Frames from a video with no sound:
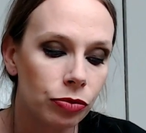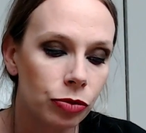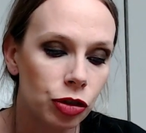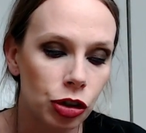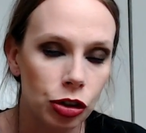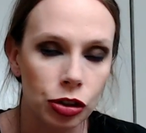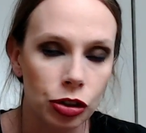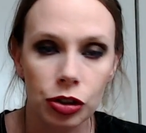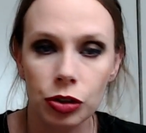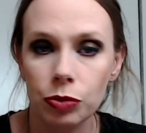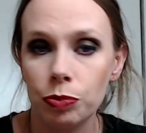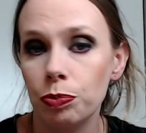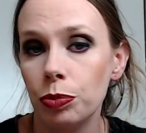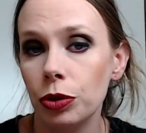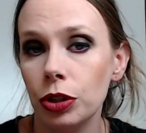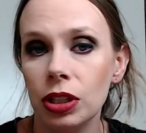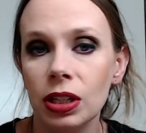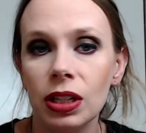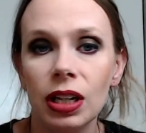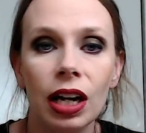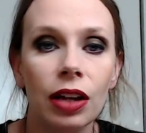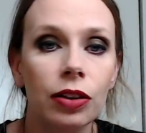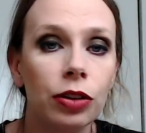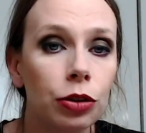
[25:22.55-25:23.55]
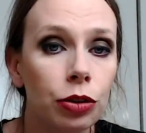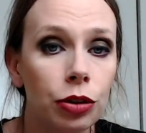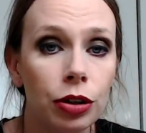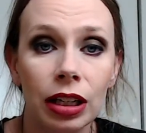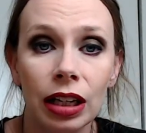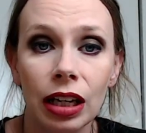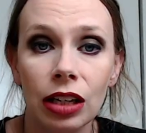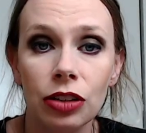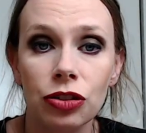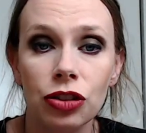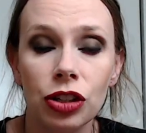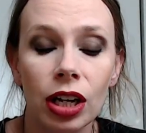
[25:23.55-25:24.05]
Just putting it out there
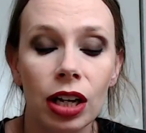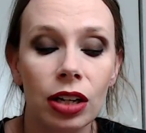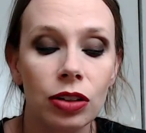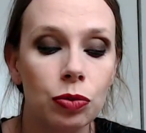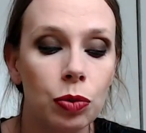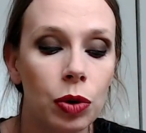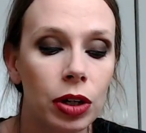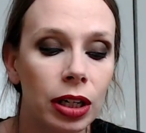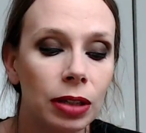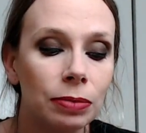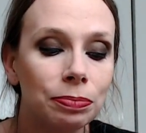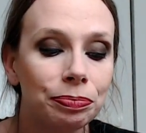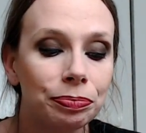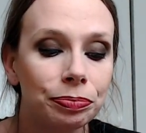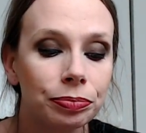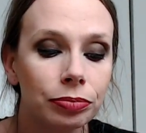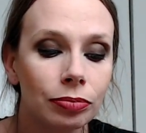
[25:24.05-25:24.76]
in case you guys want it.